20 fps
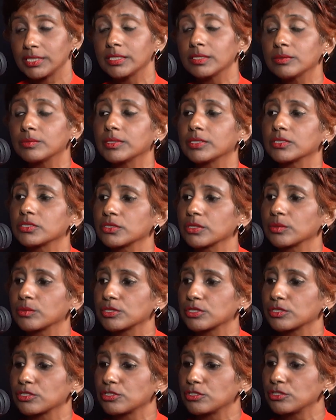deal with. So it
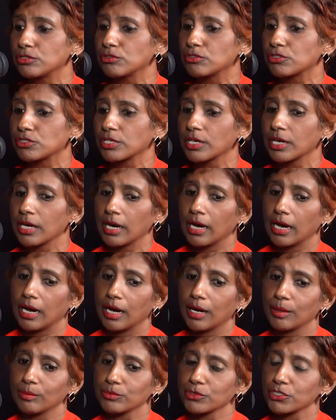was a huge
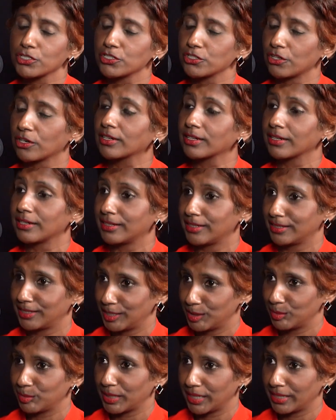shocker
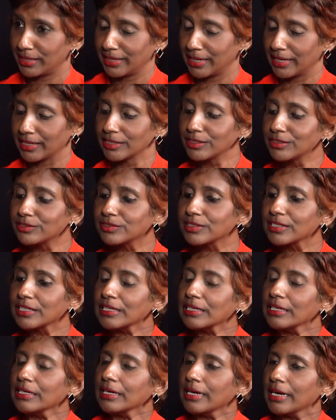in my life,
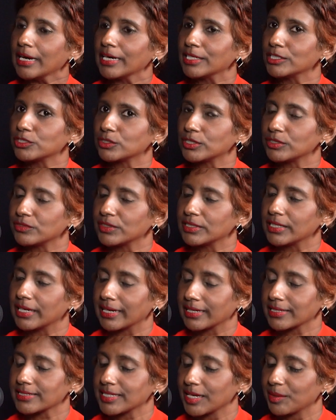and to even
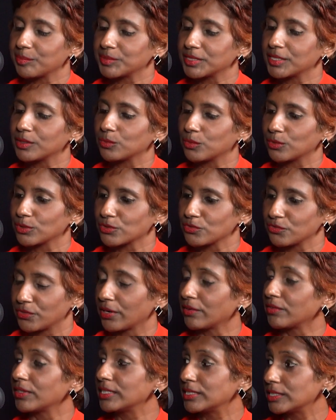accept it was
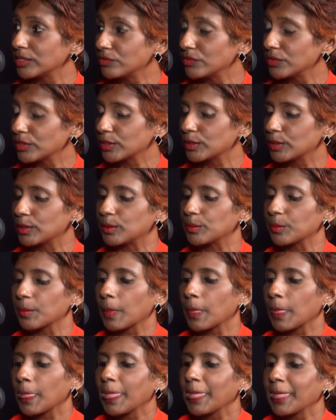very difficult.
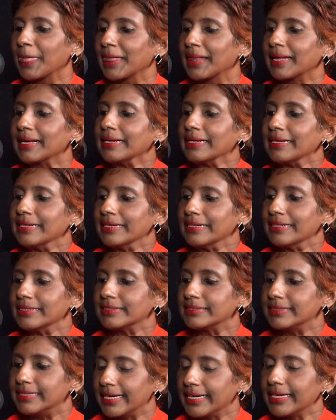
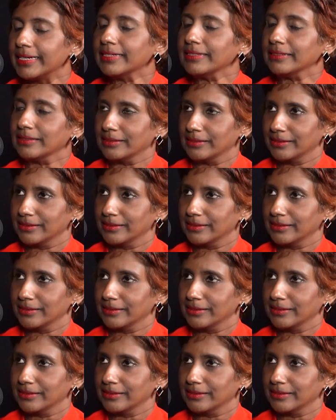Then